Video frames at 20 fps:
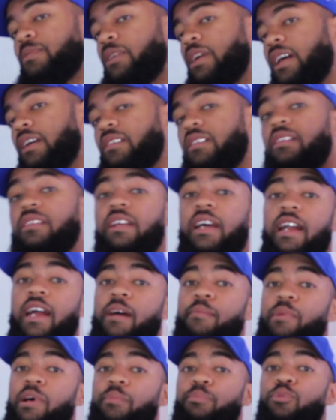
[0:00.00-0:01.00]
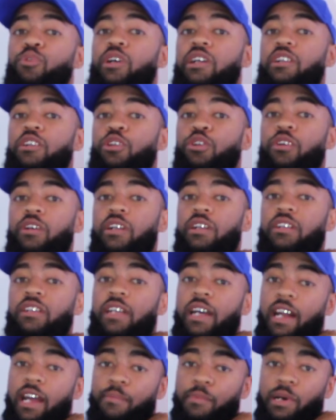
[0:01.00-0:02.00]
Productions. Shout out my boy Jordan.
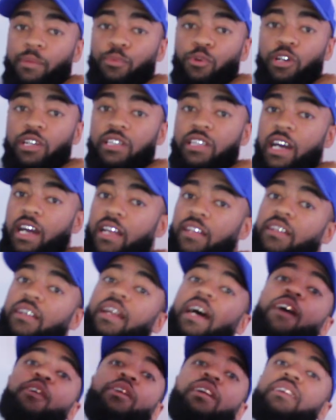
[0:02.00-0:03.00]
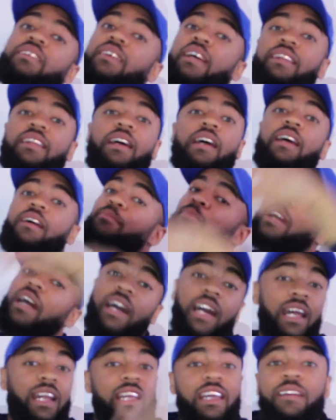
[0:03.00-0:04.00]
Shout out my boy Jonathan. I already said that, but I
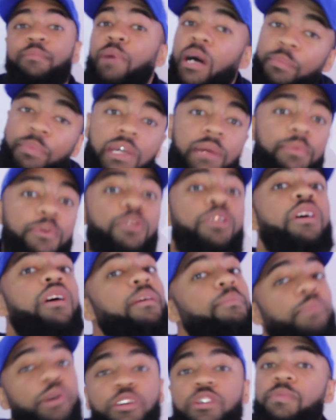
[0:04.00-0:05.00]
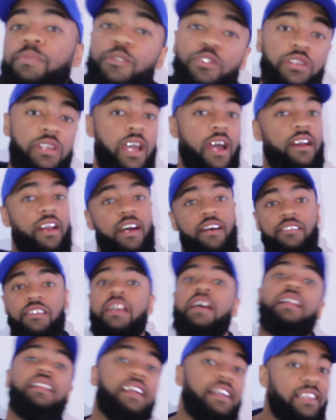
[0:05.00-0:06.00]
gotta give my people multiple shout
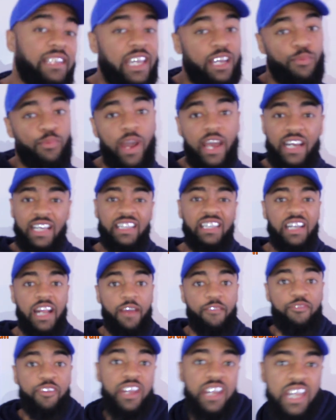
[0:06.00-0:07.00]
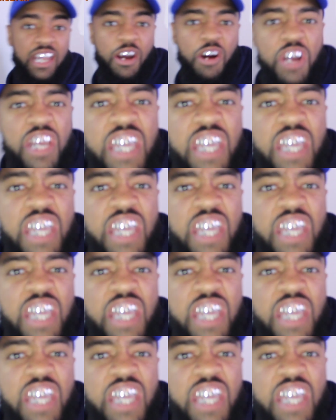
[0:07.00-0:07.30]
outs. Let's get right into that video.